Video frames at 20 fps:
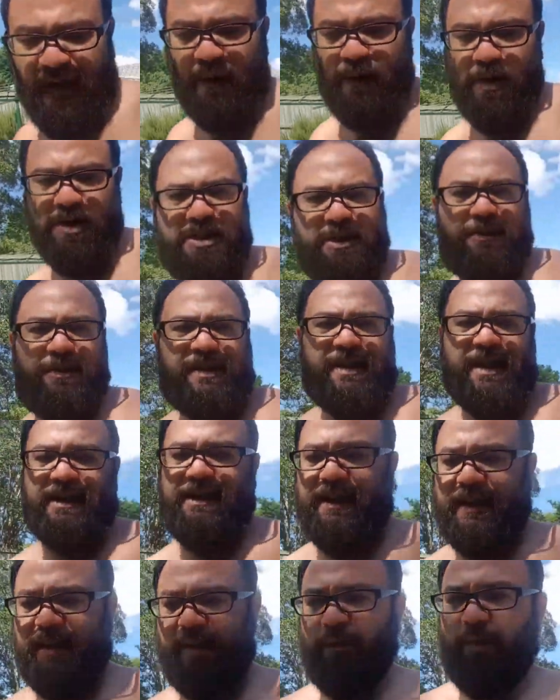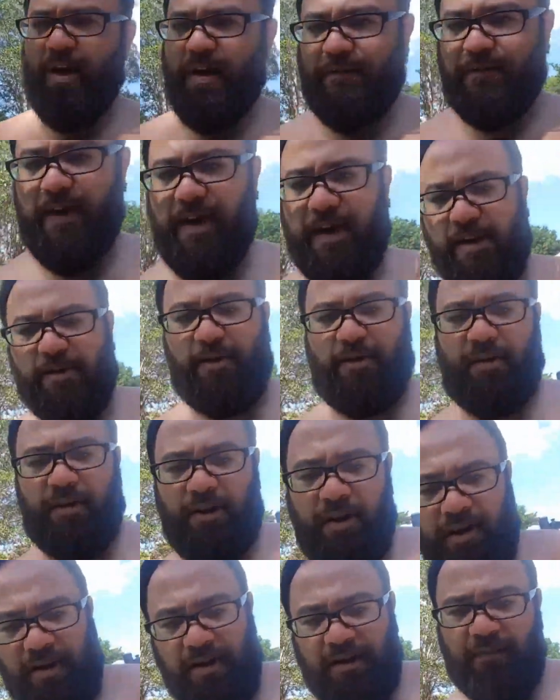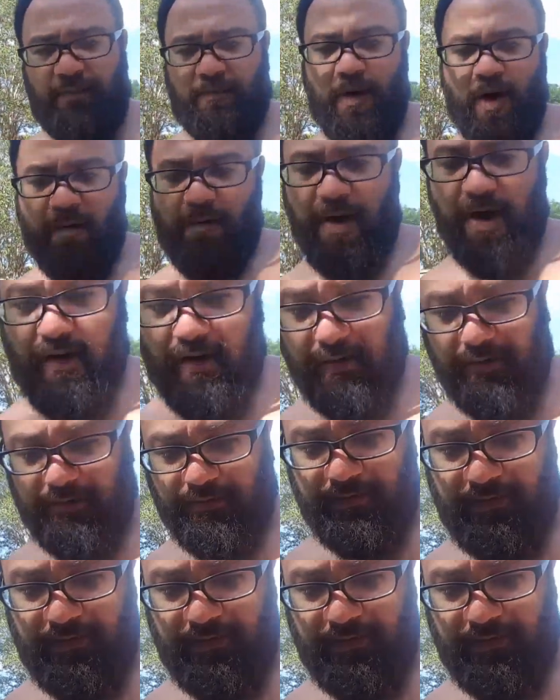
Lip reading: watch it without any Wi-Fi or mobile